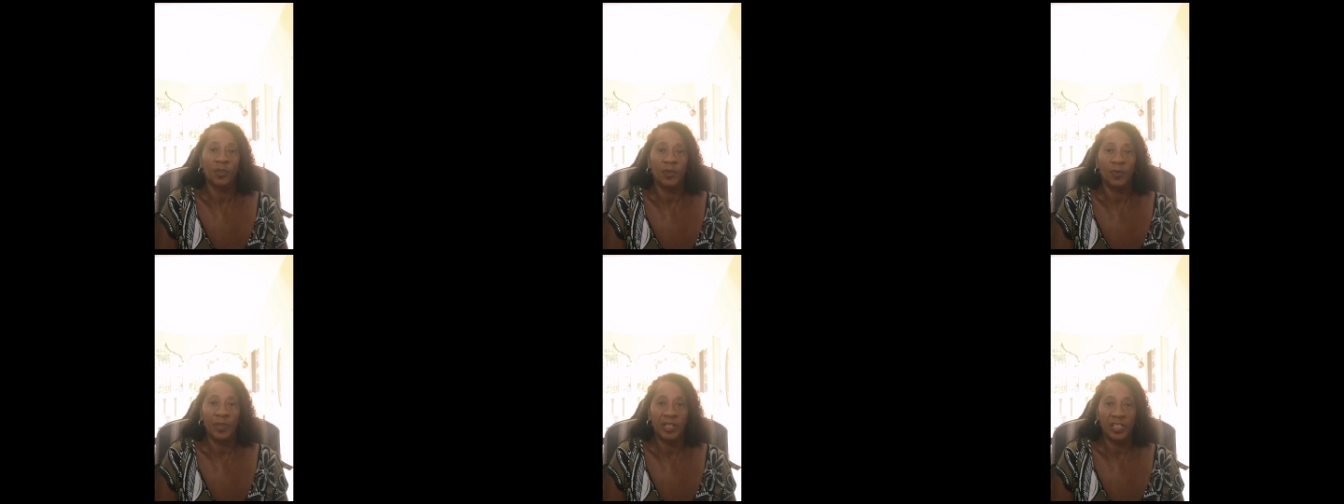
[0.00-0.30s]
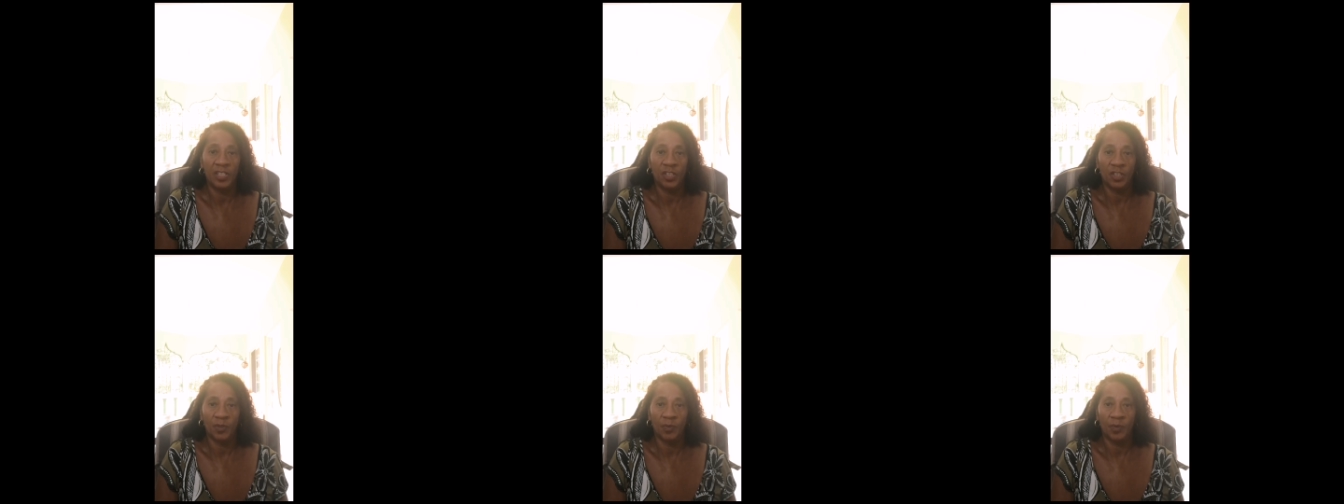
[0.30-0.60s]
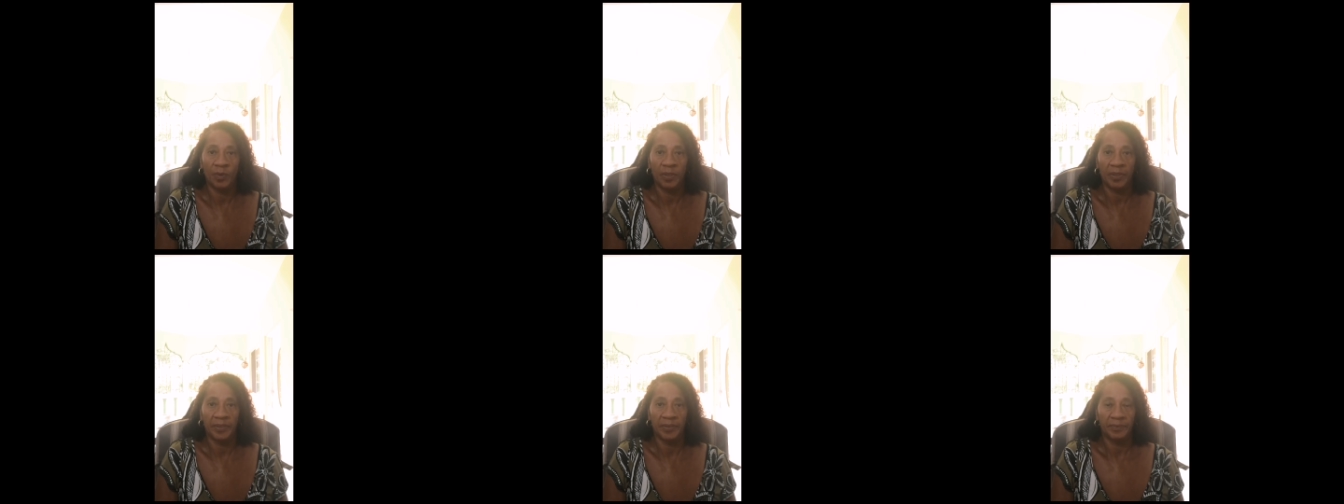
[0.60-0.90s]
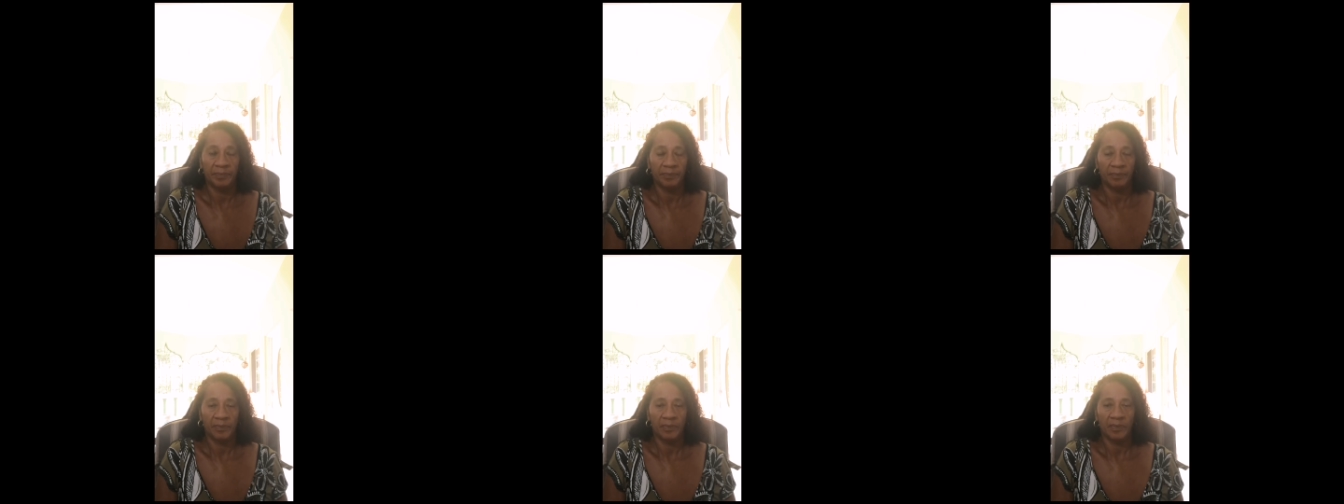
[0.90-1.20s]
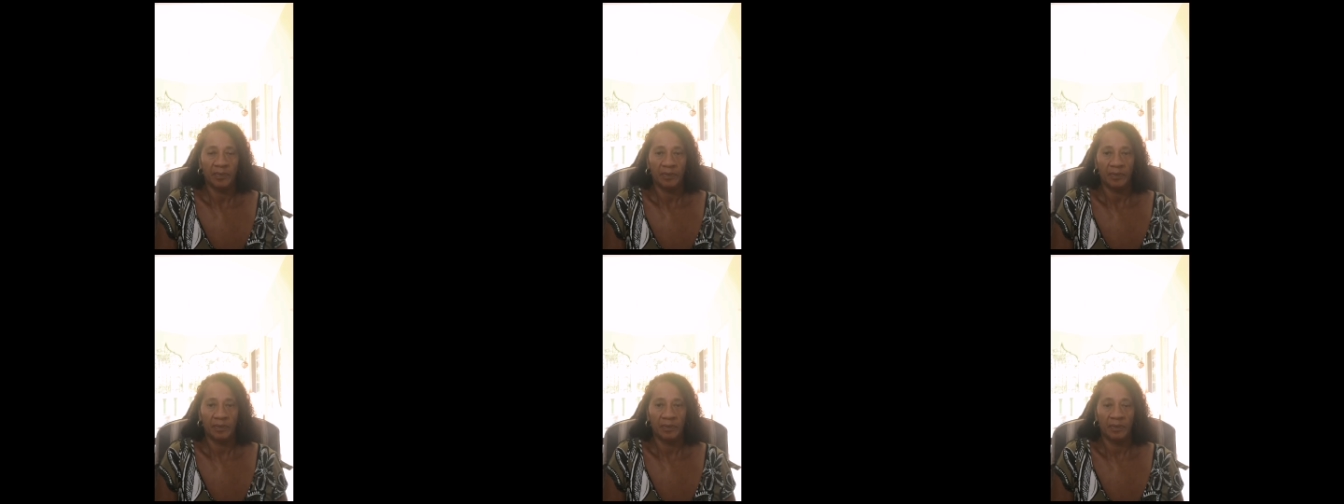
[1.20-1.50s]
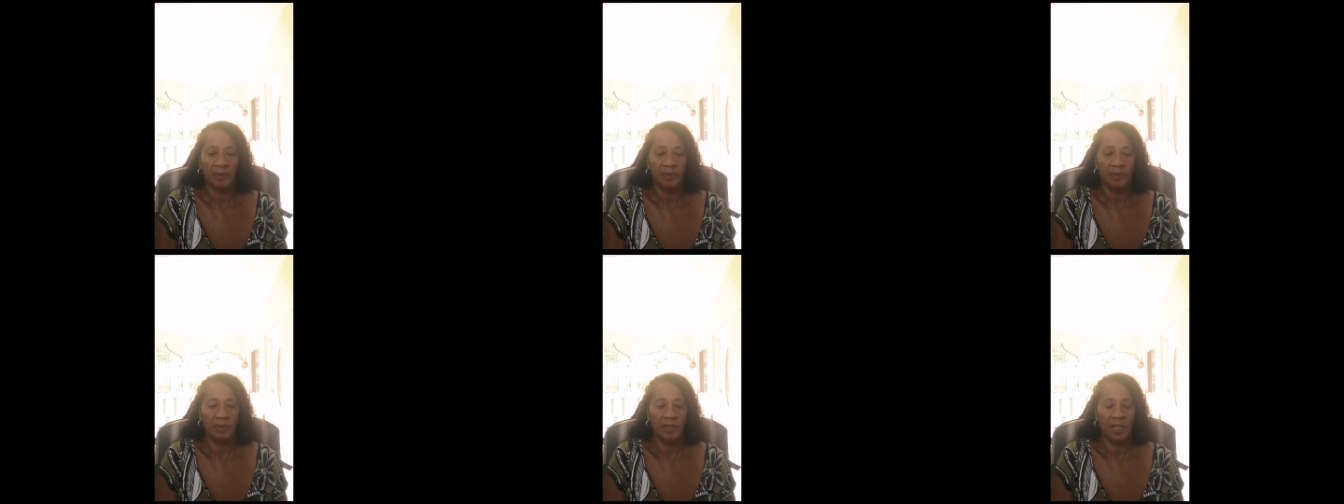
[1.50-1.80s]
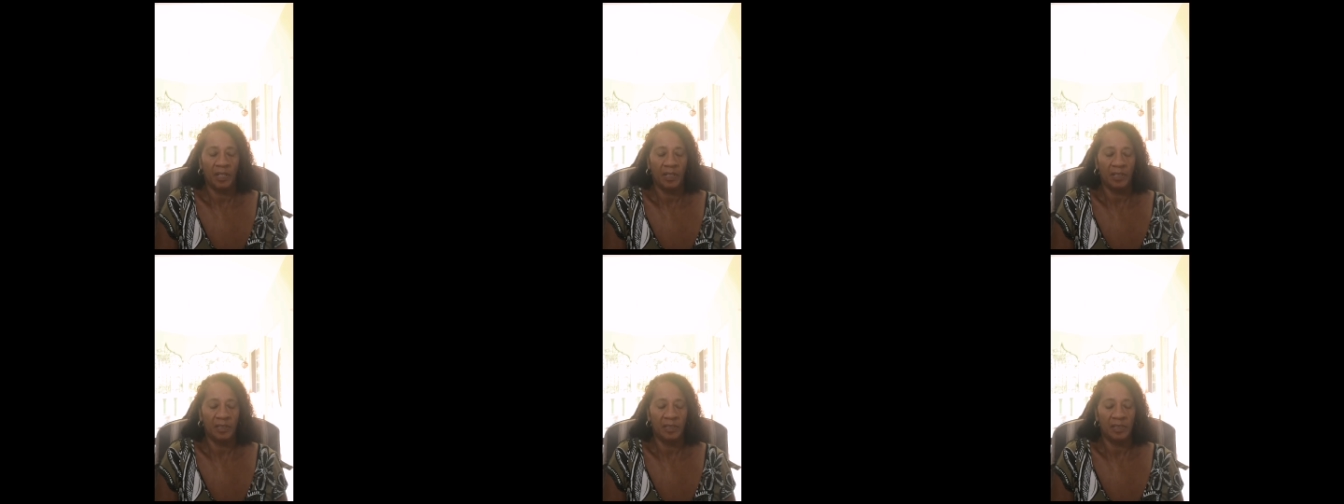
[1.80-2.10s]
want to insure.
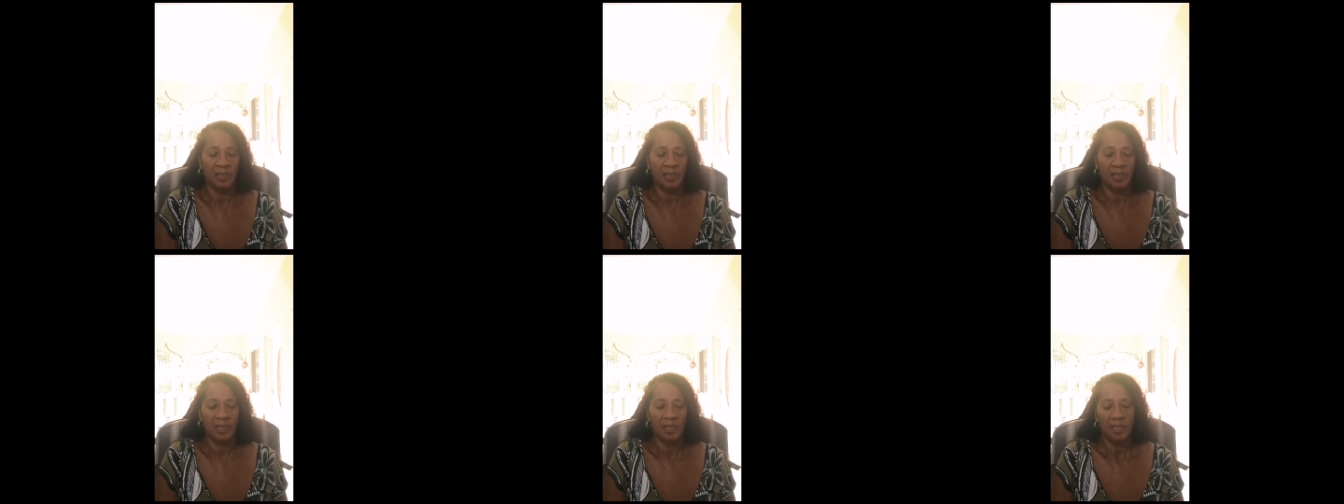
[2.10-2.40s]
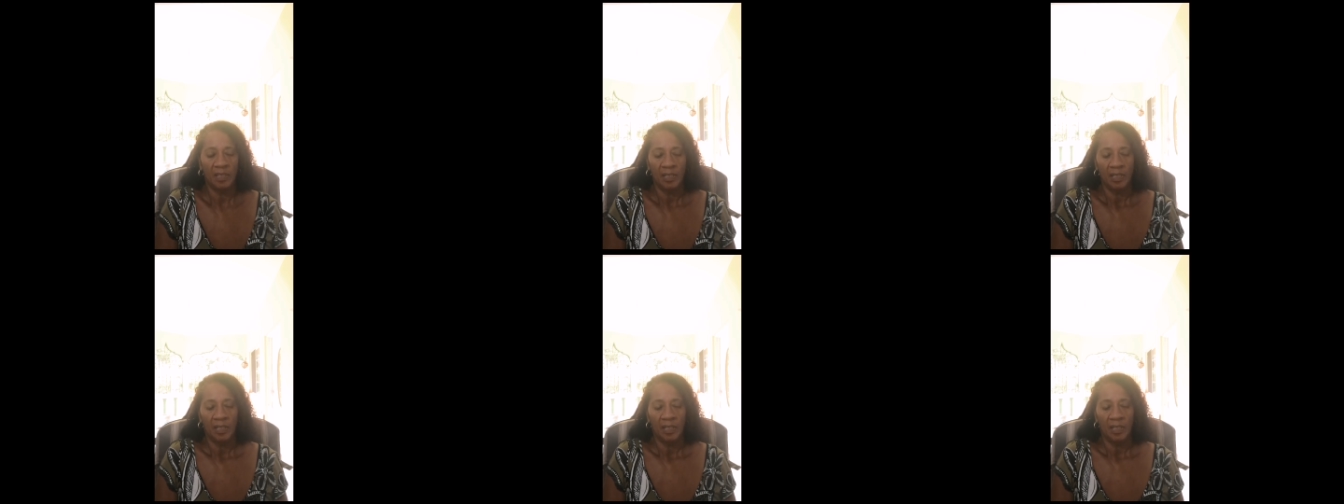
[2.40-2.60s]
And